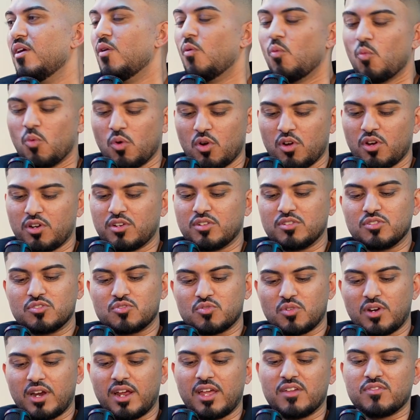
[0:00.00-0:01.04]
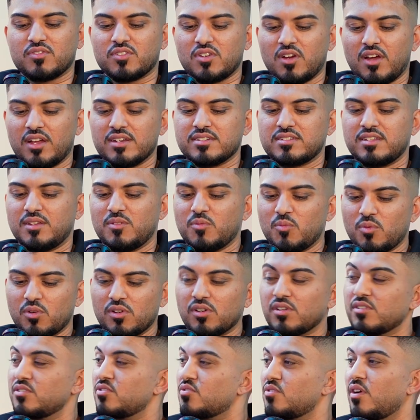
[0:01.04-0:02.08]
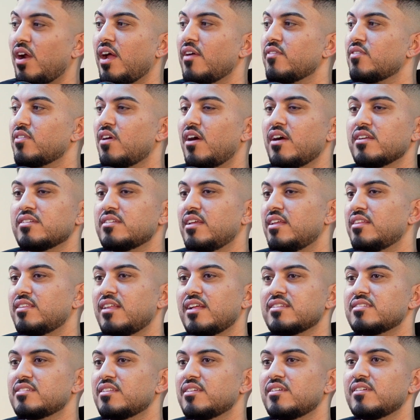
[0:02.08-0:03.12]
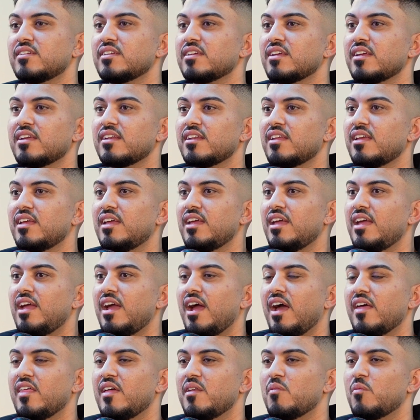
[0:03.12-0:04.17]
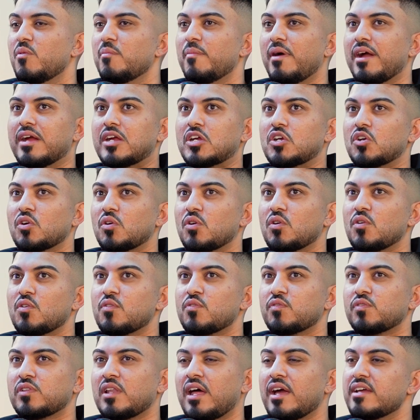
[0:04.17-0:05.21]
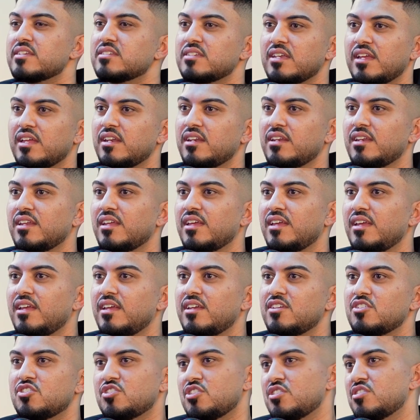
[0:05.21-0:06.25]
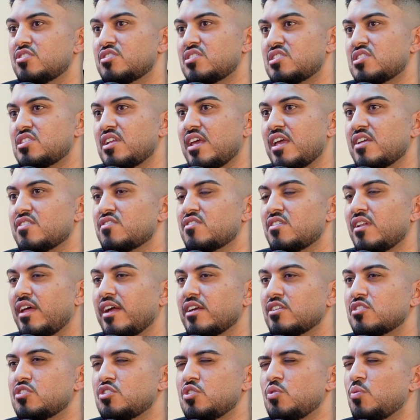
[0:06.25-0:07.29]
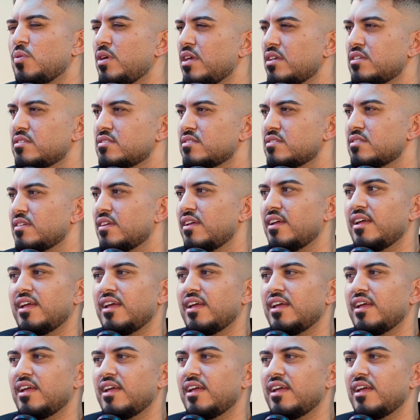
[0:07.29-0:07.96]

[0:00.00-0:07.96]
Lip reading: Work, drive, content. Work, drive, content. That's literally it. And then when my girl flies in, she stays for like 2 weeks.